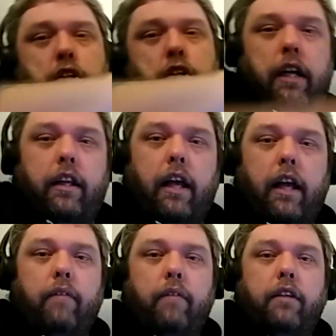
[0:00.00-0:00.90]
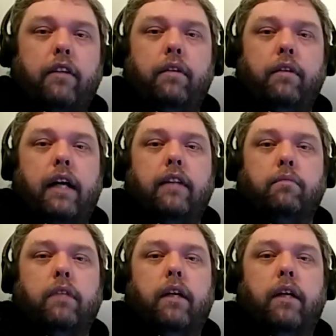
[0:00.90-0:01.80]
like that, like doing that
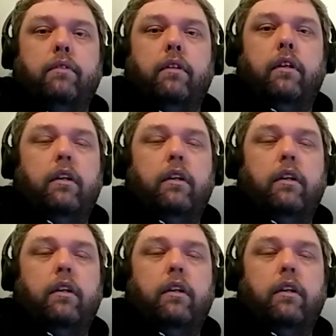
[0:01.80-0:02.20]
sometimes